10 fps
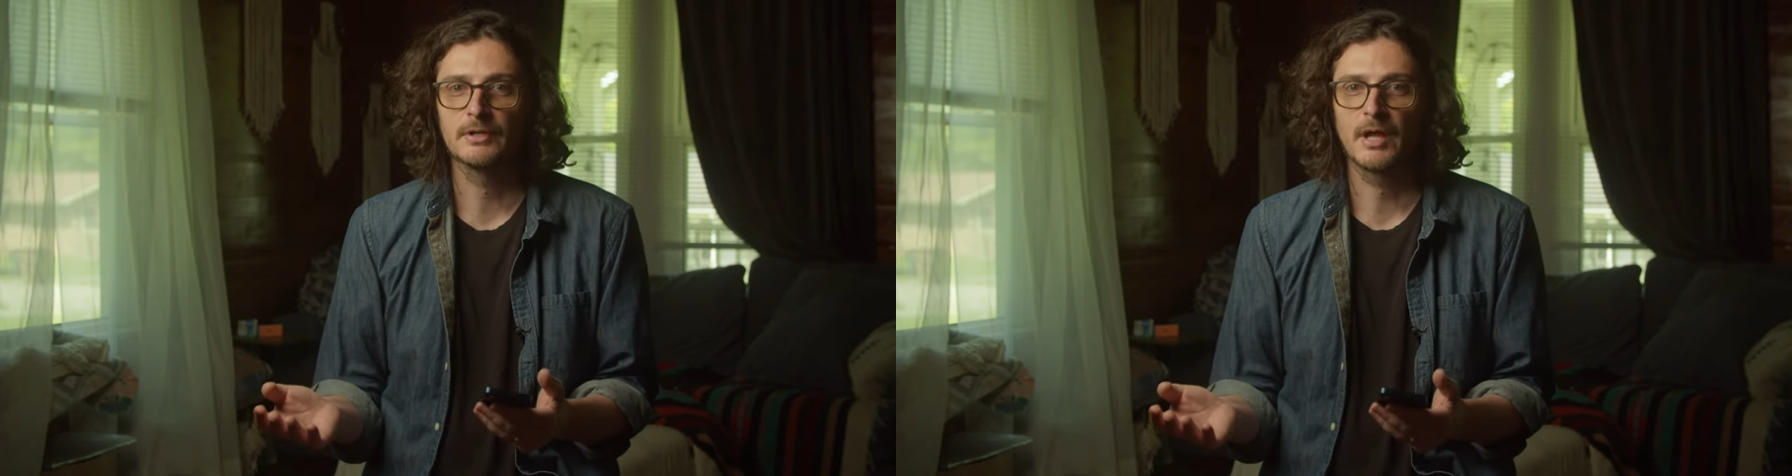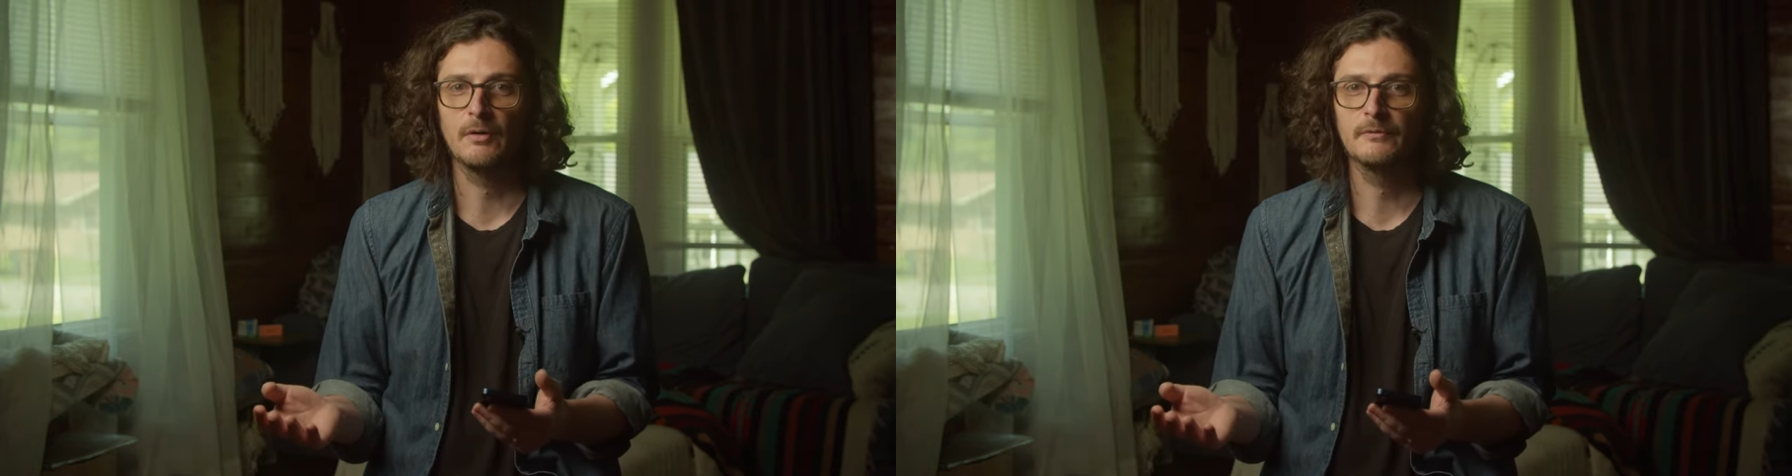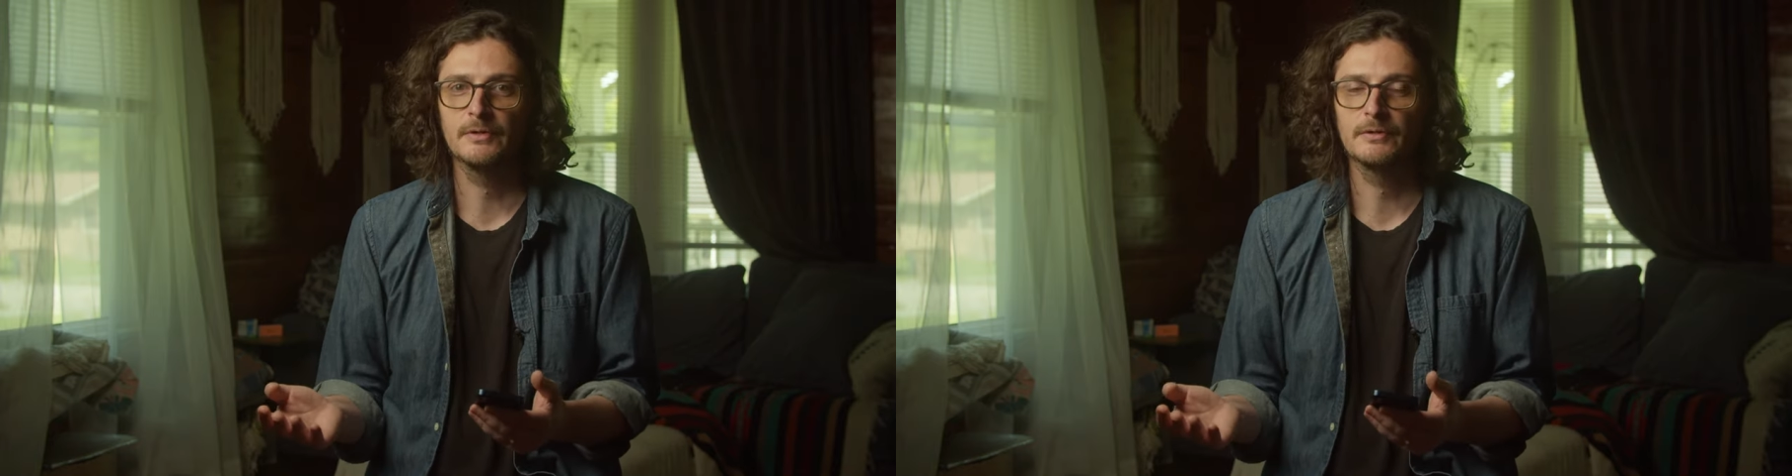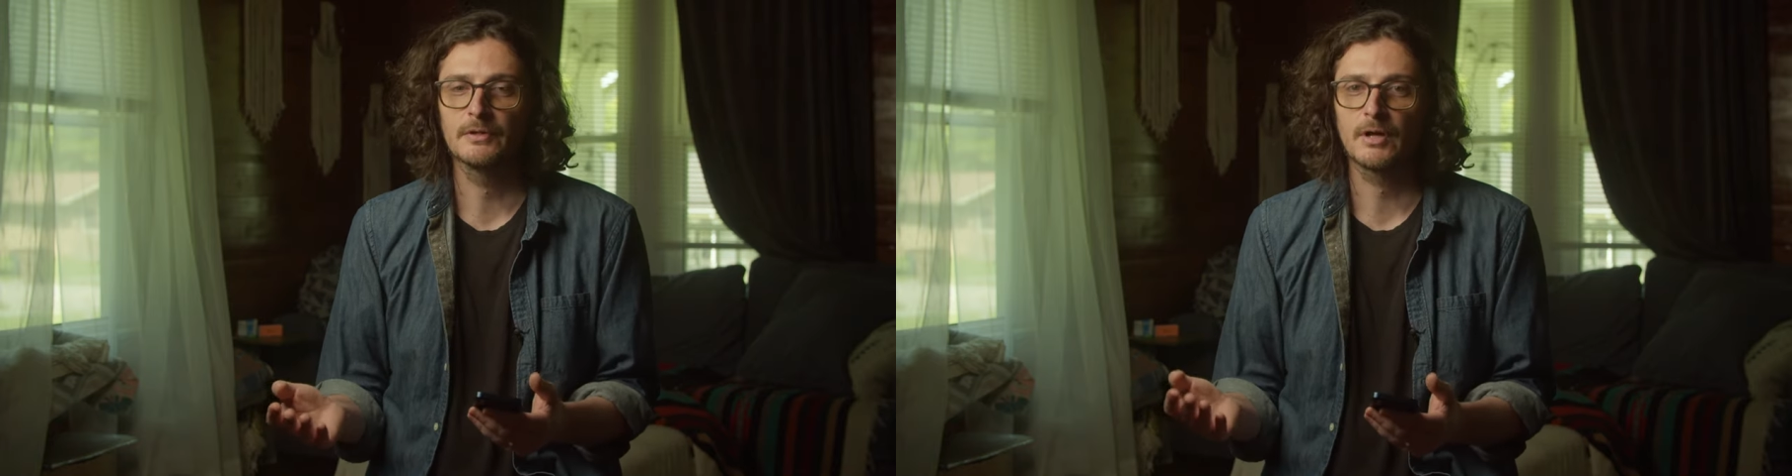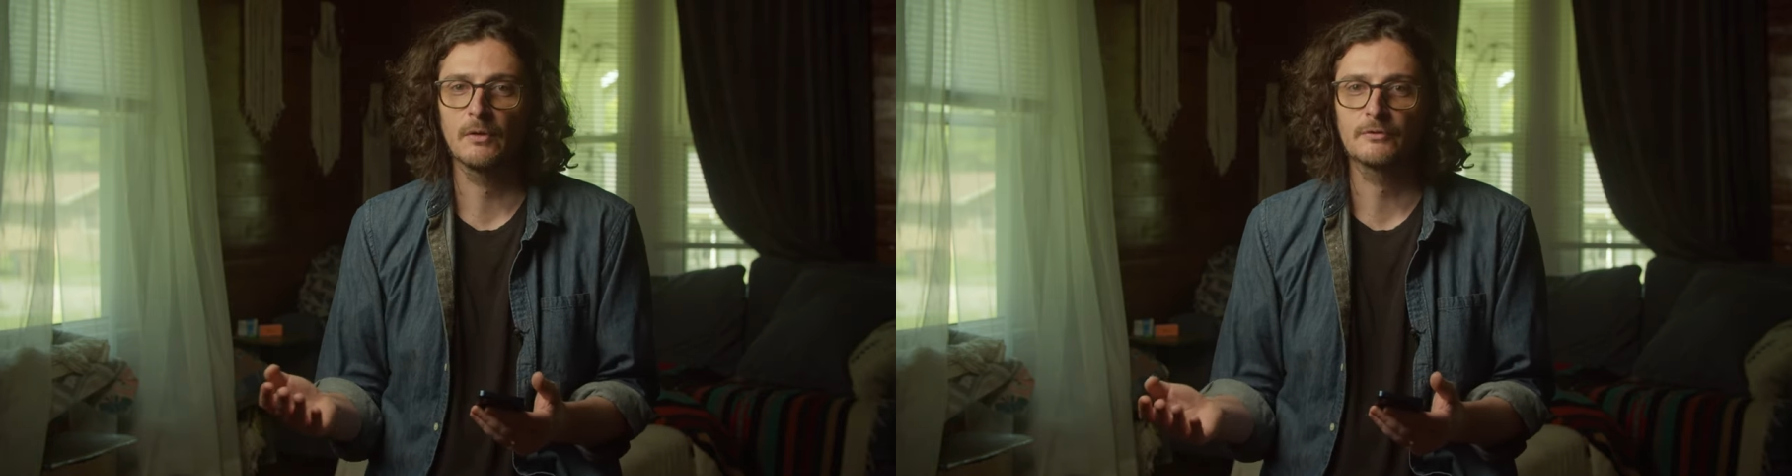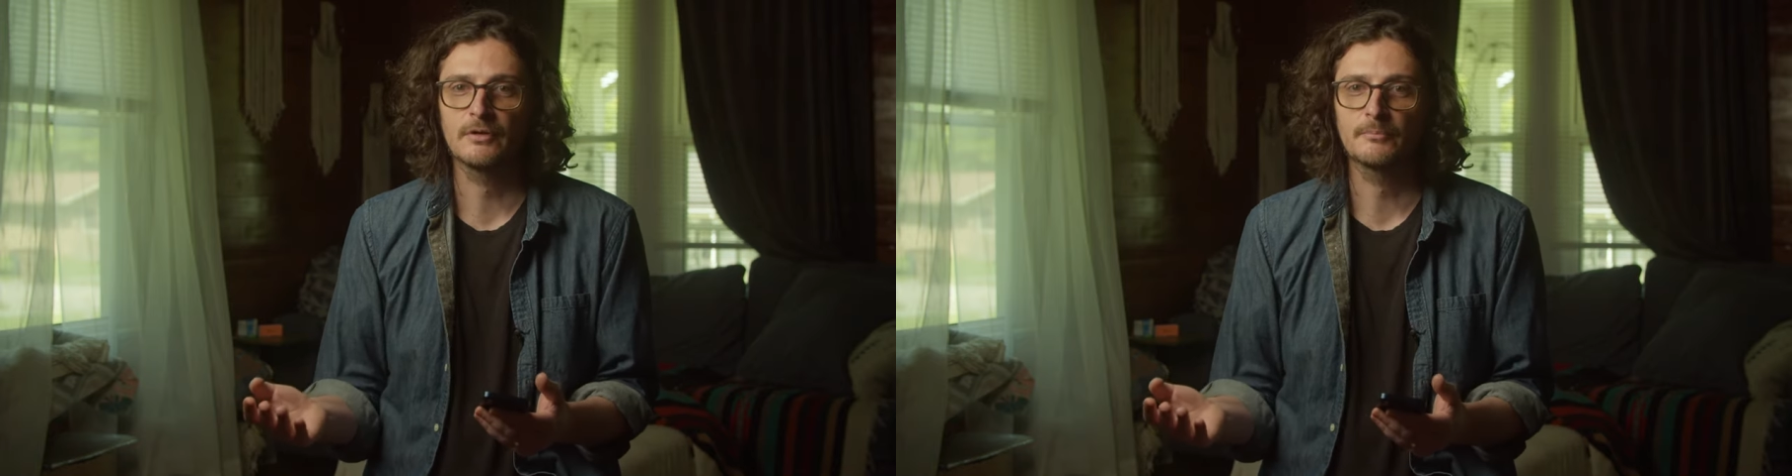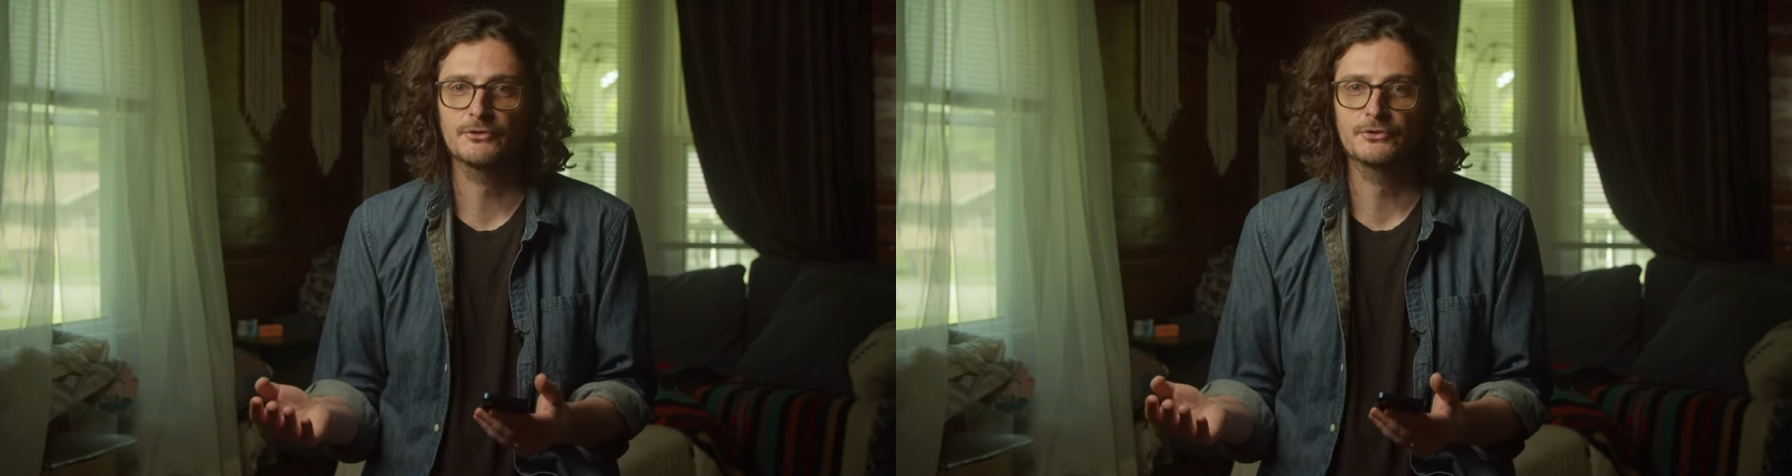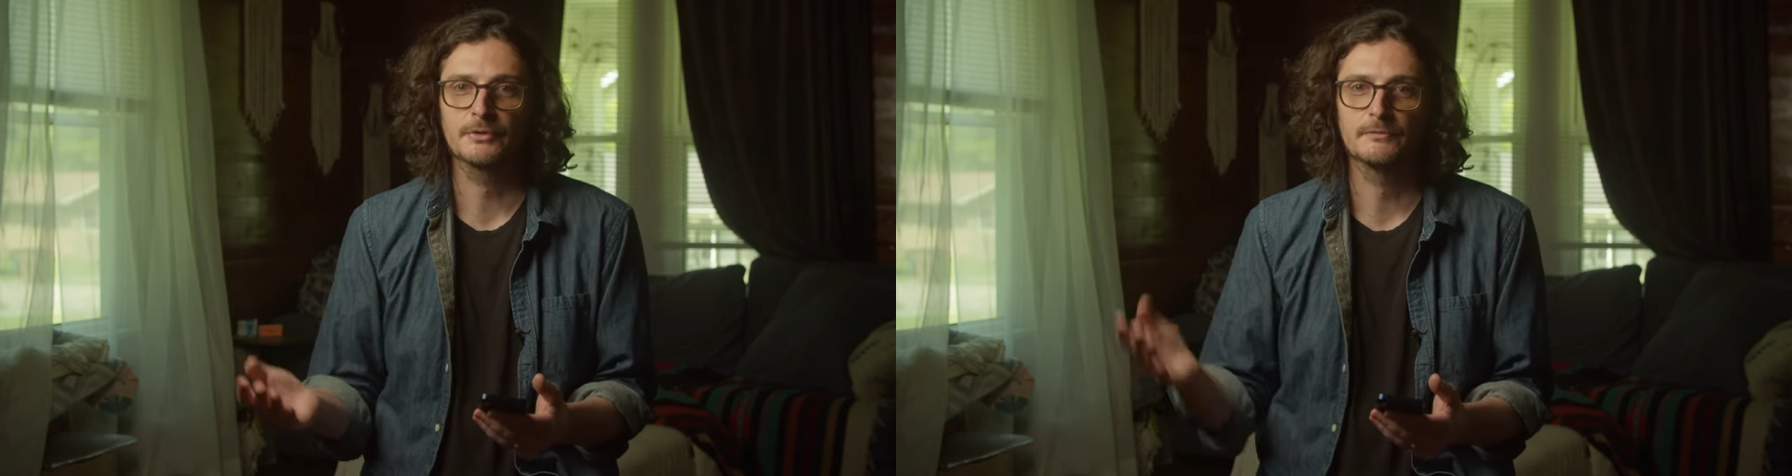Kelvin, the color
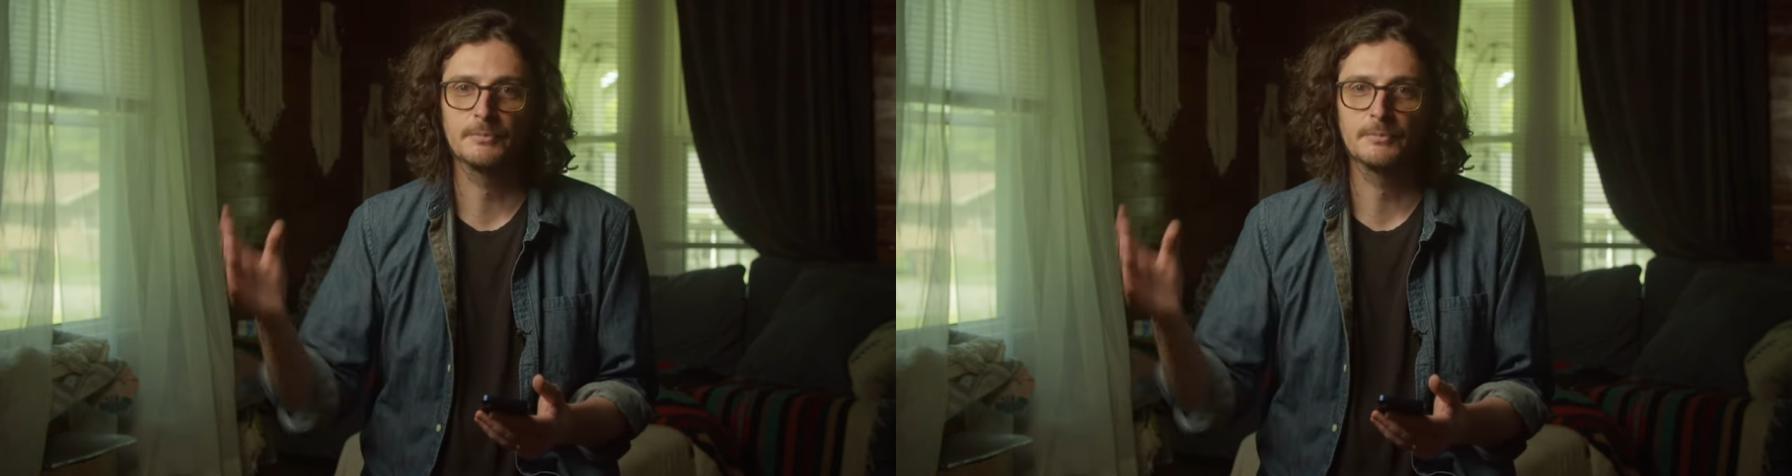temperature of